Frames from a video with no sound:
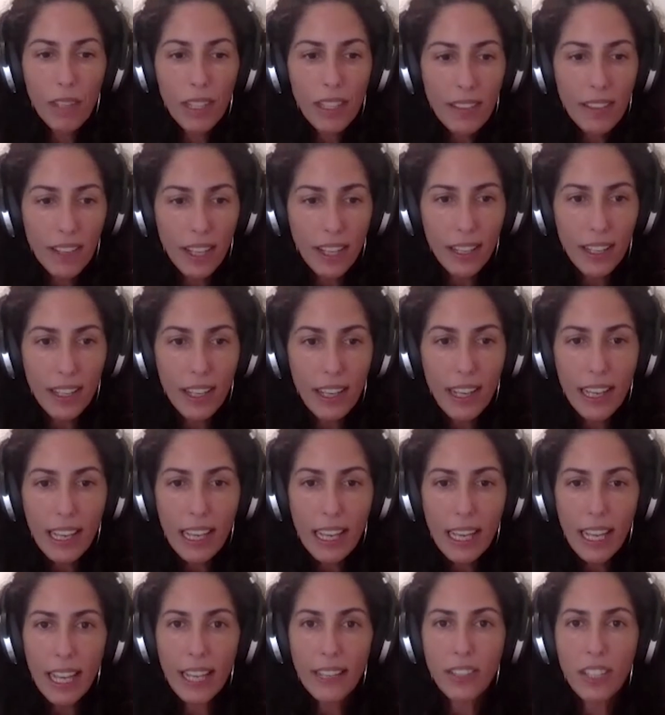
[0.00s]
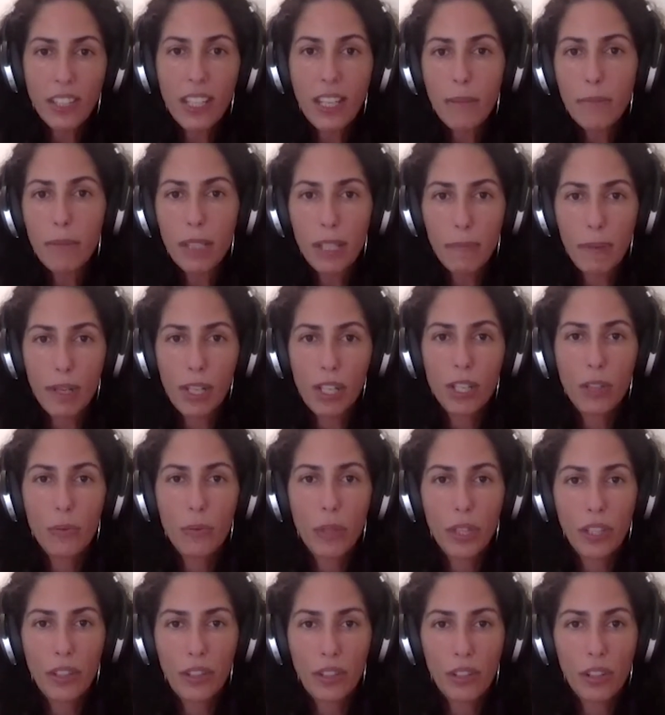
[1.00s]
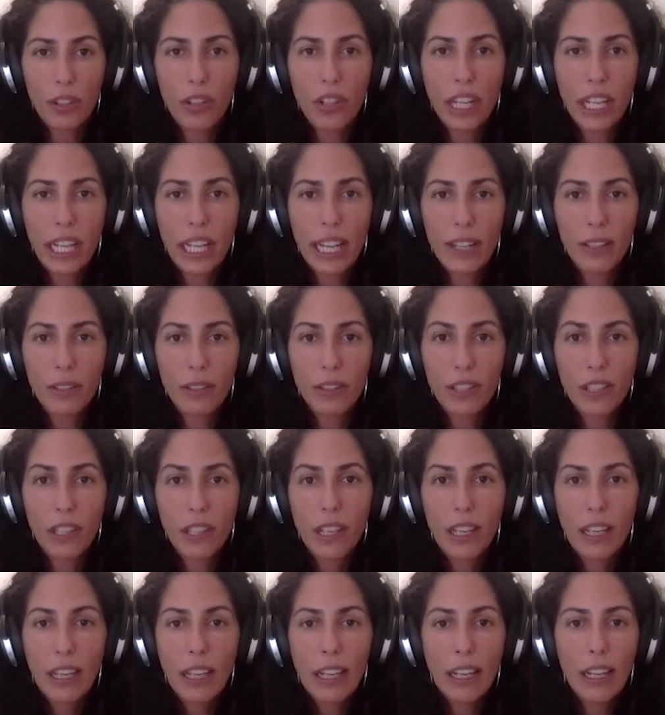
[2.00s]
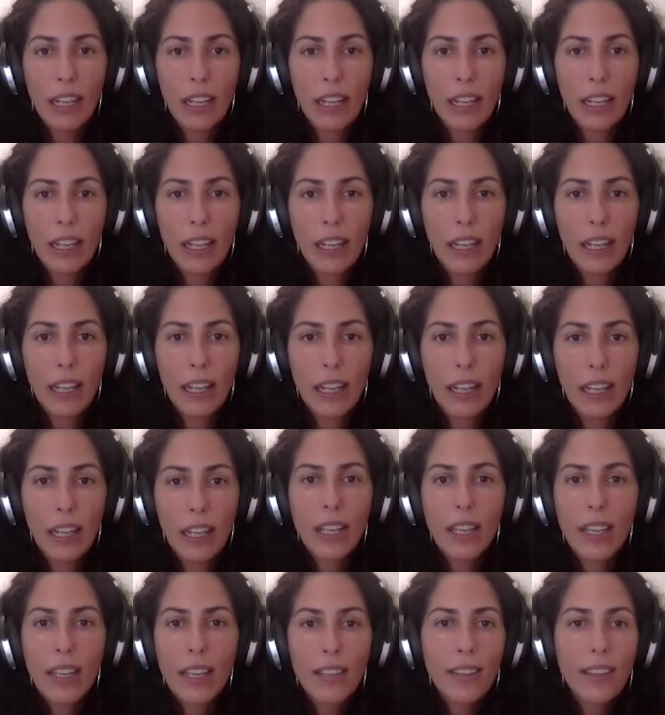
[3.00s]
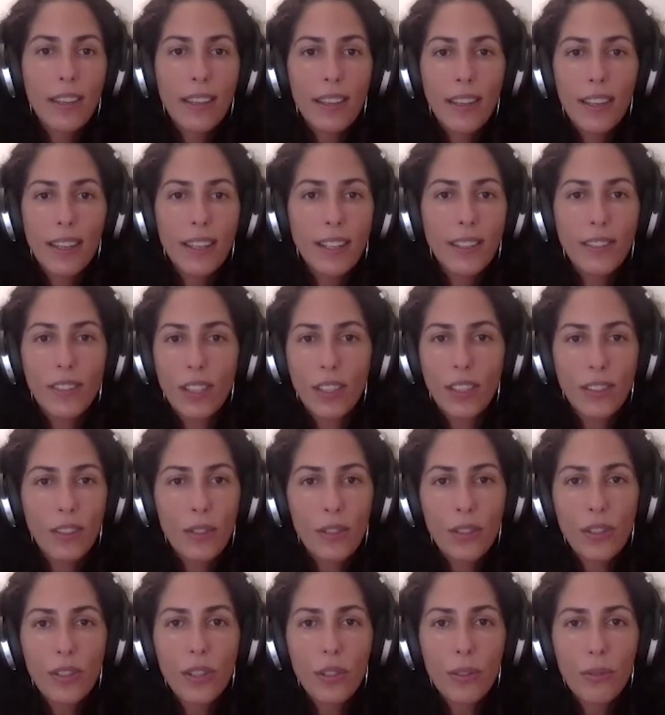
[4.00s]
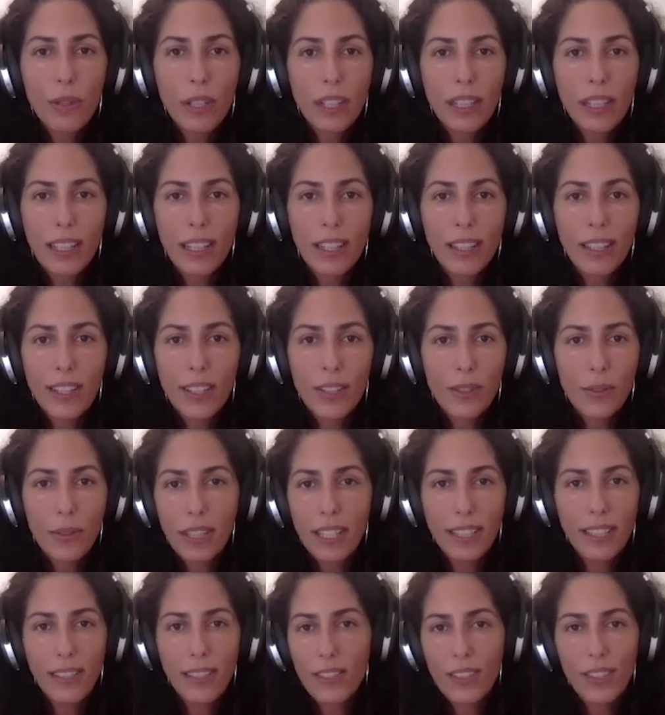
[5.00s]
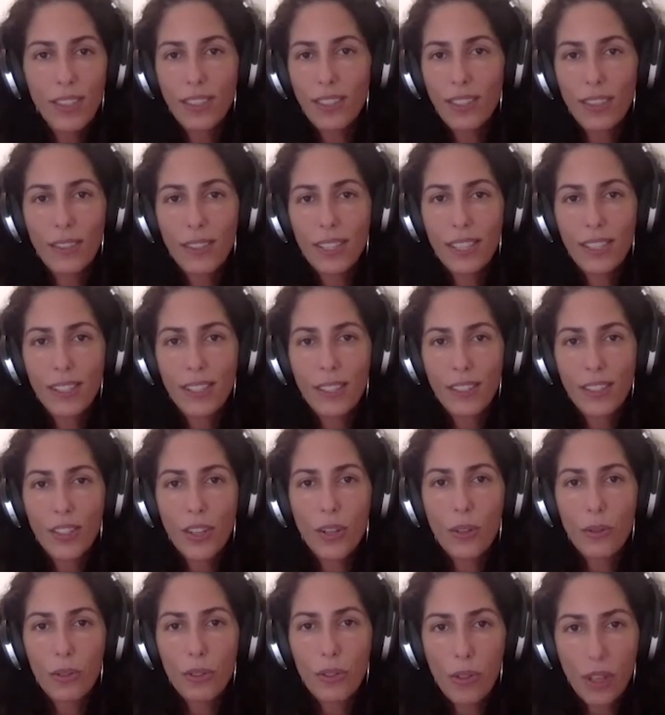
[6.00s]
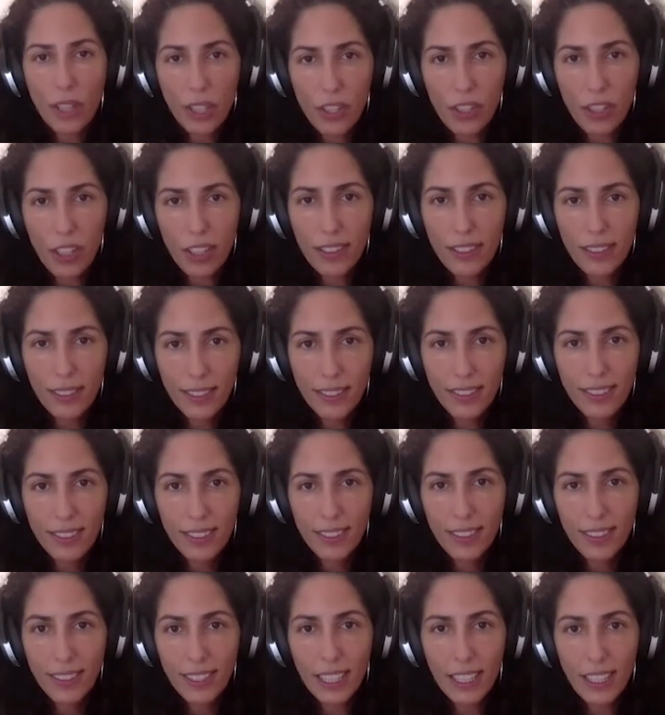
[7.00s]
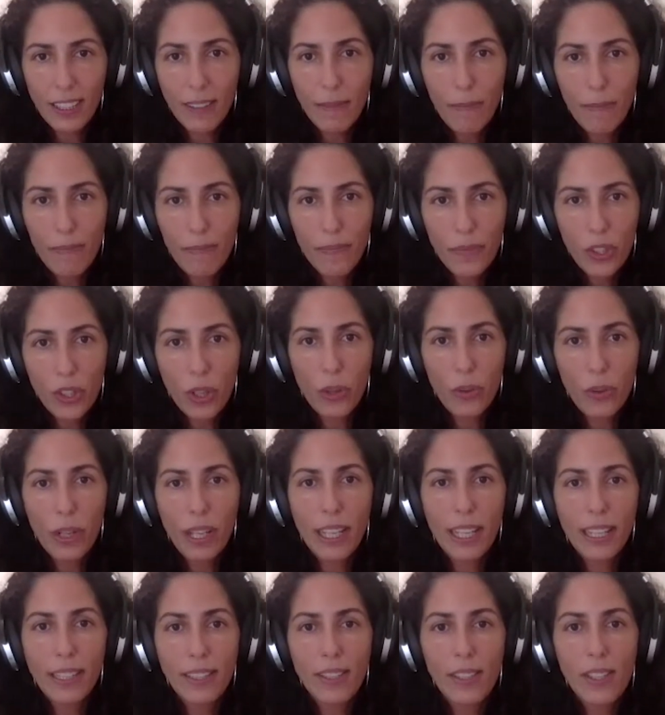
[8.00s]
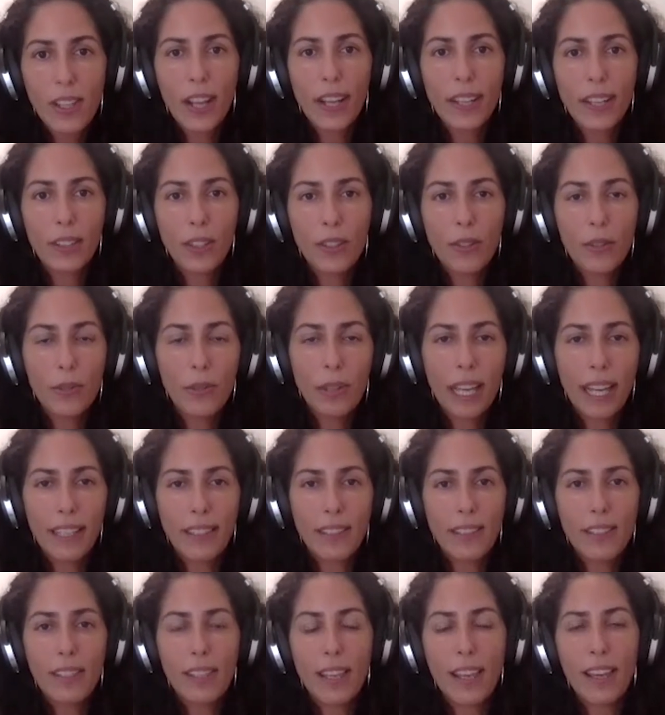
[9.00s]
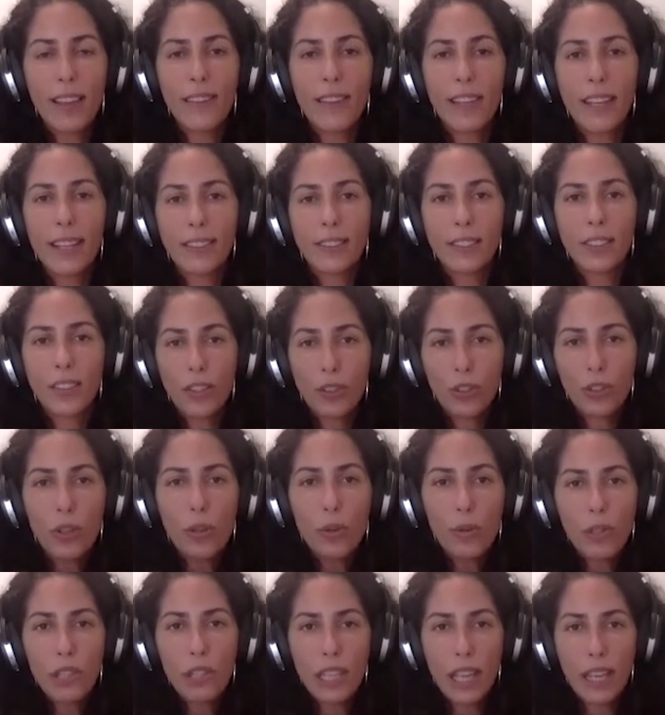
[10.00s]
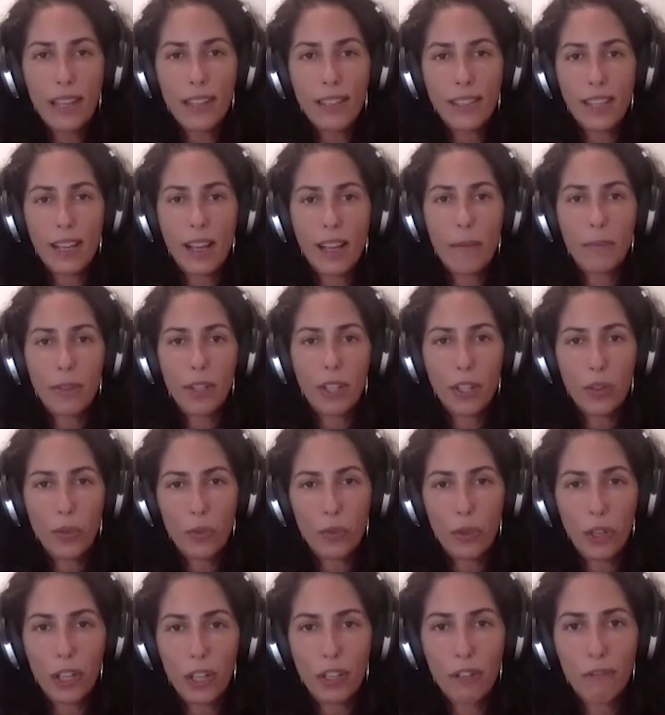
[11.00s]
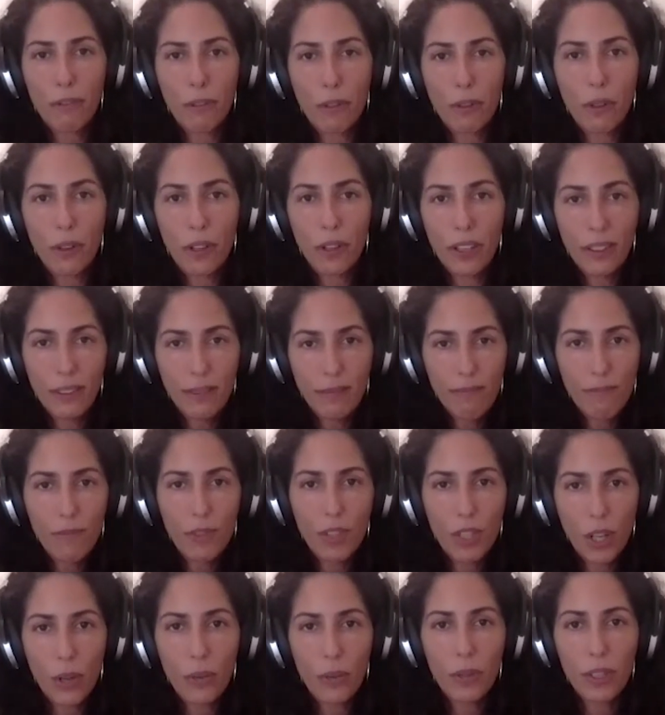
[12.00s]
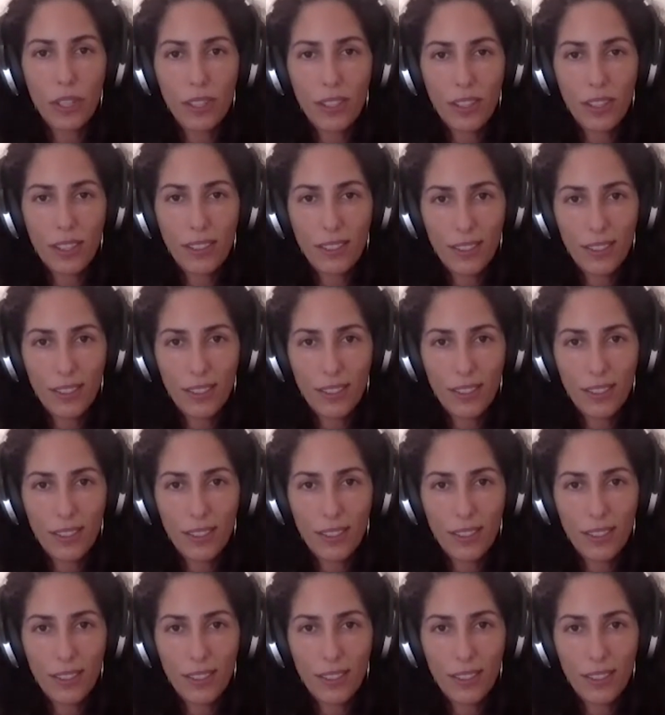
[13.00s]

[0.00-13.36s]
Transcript: that a team, especially when they're starting out, there's there is no structure. So it's not, you can't say that Tuesdays I'm going to work for so and so,